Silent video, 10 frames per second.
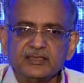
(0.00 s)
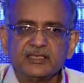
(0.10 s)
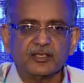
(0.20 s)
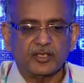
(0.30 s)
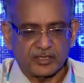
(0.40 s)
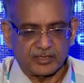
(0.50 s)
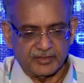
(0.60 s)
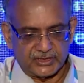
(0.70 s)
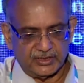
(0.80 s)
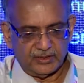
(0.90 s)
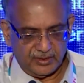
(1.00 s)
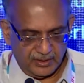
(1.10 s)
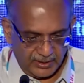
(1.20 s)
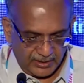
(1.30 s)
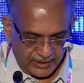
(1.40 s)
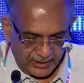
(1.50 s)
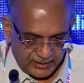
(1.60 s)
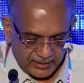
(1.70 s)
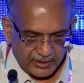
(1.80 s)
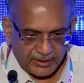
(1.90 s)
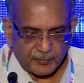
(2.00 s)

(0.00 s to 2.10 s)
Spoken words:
a little controversial. And